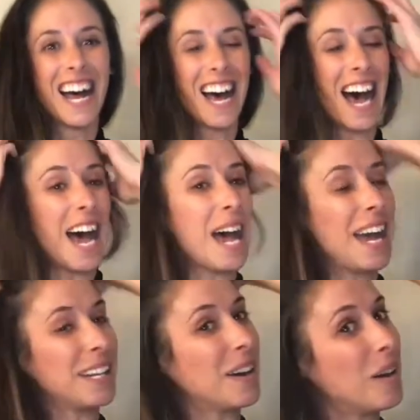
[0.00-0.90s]
I
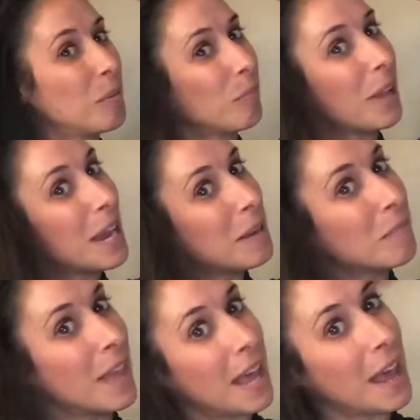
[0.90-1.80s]
don't blame
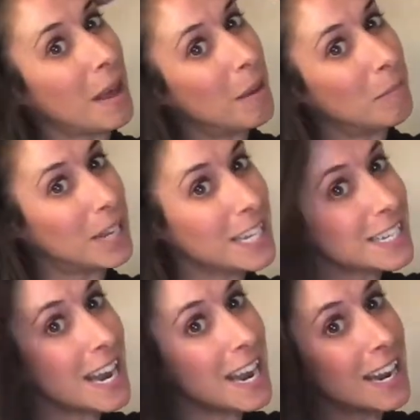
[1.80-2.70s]
them. It
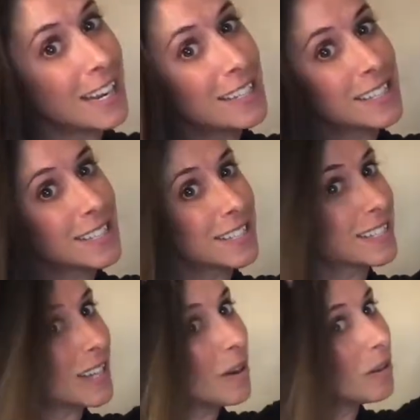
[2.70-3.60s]
takes
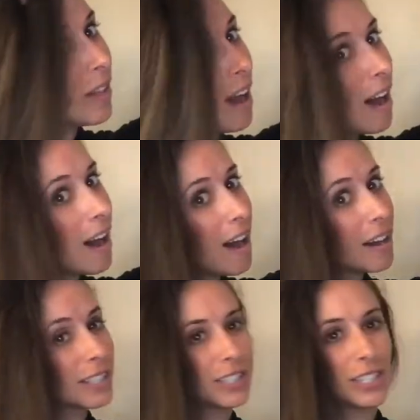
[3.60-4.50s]
so
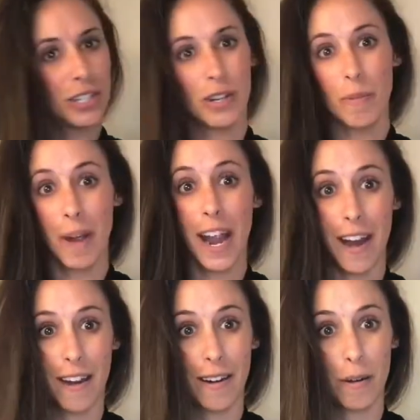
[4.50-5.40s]
long to do my
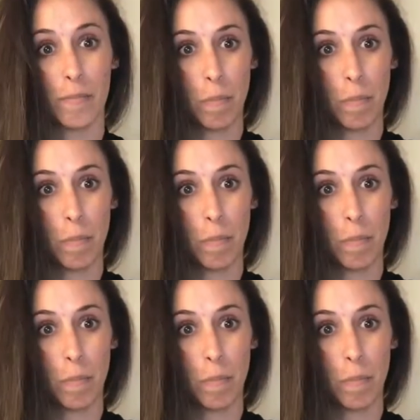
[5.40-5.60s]
hair.